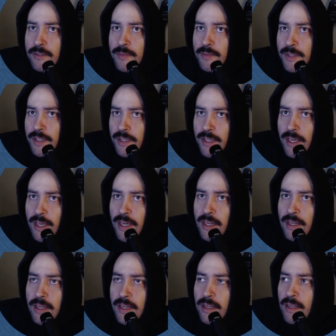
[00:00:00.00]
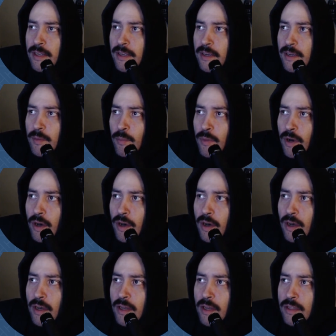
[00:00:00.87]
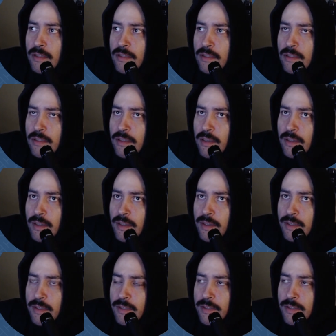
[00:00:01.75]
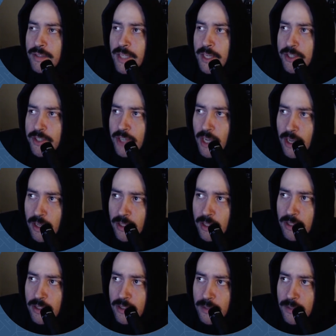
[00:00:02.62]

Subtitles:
get pods, and then -l.